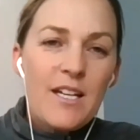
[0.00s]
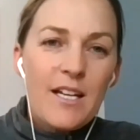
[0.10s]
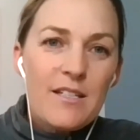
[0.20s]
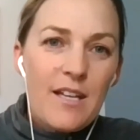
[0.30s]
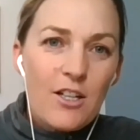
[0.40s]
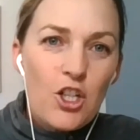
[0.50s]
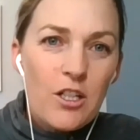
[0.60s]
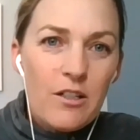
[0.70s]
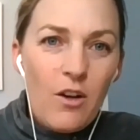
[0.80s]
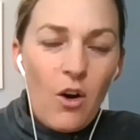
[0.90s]

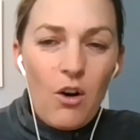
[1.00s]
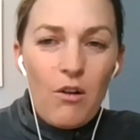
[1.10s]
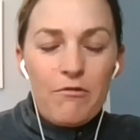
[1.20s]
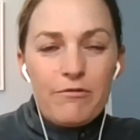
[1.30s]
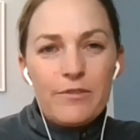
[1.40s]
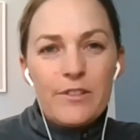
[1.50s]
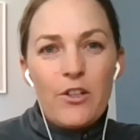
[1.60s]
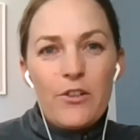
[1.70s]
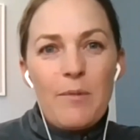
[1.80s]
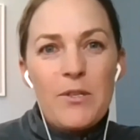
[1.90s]
section of,
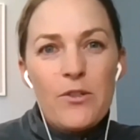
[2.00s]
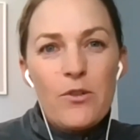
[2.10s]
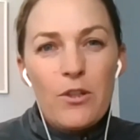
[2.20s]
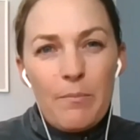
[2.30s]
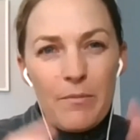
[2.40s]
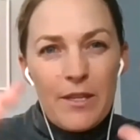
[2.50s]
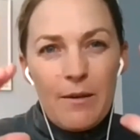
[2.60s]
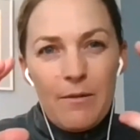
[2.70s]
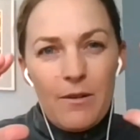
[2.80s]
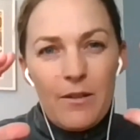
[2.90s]
so that was sort of
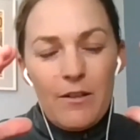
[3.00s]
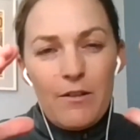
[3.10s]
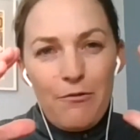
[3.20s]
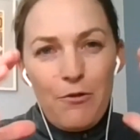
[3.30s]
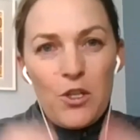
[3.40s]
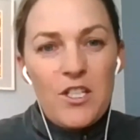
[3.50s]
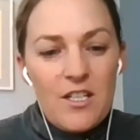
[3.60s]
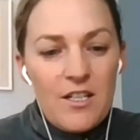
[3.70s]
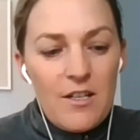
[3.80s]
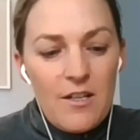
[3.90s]
the
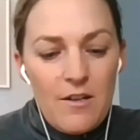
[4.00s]
first